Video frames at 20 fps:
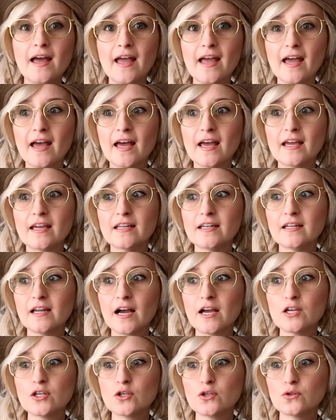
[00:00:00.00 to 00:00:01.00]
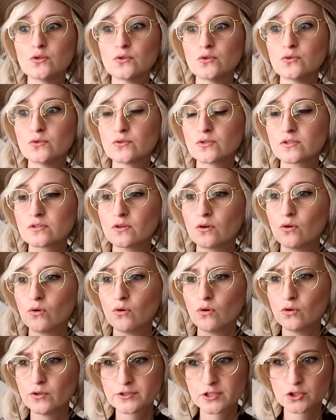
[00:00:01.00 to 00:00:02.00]
and I use
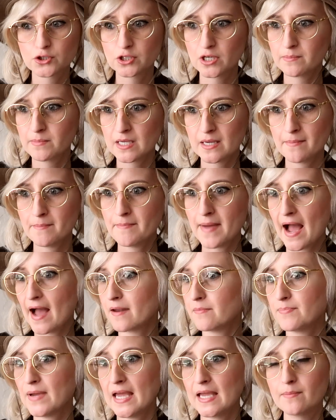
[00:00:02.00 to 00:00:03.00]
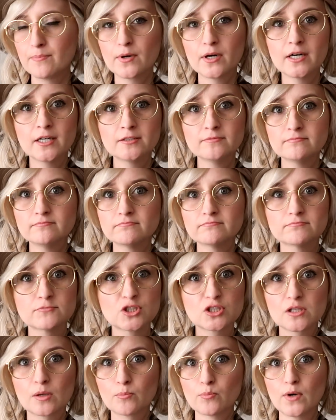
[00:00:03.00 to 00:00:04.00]
ultra-premium matte paper,
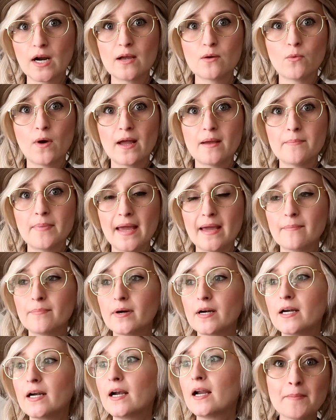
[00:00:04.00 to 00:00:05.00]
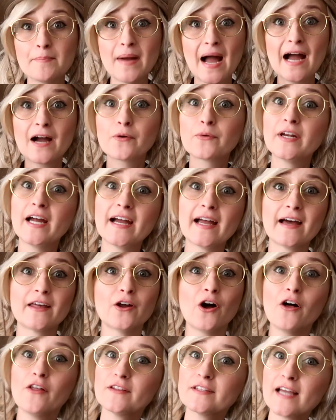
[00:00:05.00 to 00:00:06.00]
just a bright white paper. Back when I had
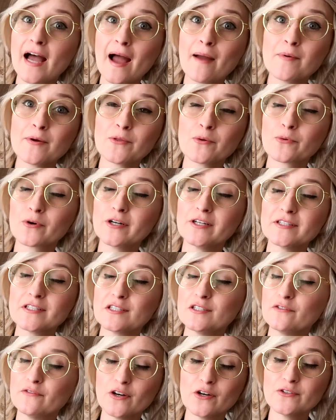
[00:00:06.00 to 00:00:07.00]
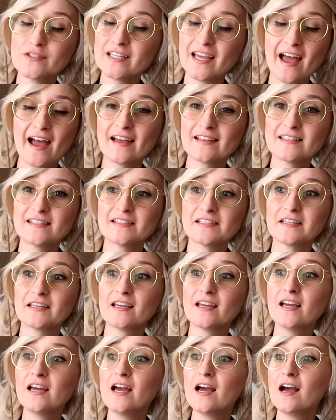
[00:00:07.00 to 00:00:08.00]
all the time in the world to devote to
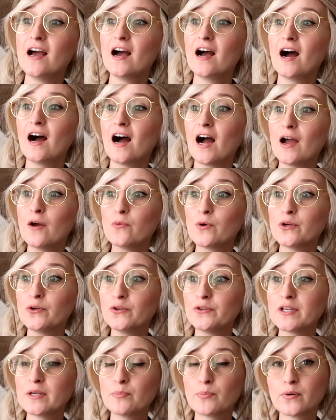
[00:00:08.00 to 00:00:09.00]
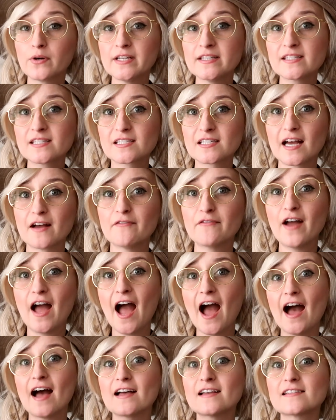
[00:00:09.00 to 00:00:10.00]
Etsy, I would only print stuff
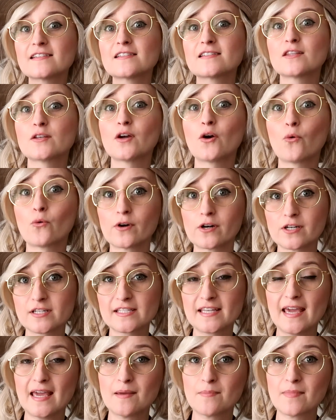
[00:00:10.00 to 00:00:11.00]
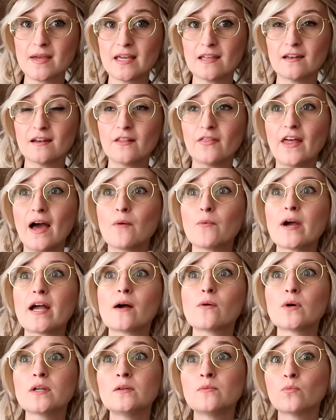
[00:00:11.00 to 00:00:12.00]
as the orders came in. That way
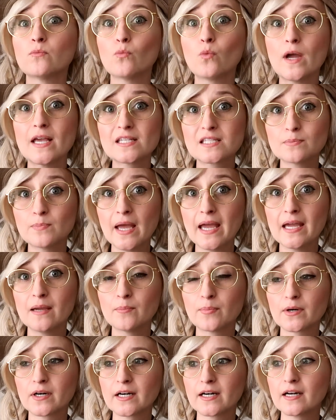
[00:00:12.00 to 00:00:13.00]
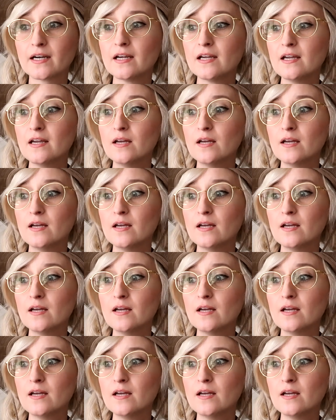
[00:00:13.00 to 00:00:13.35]
I wouldn't waste paper,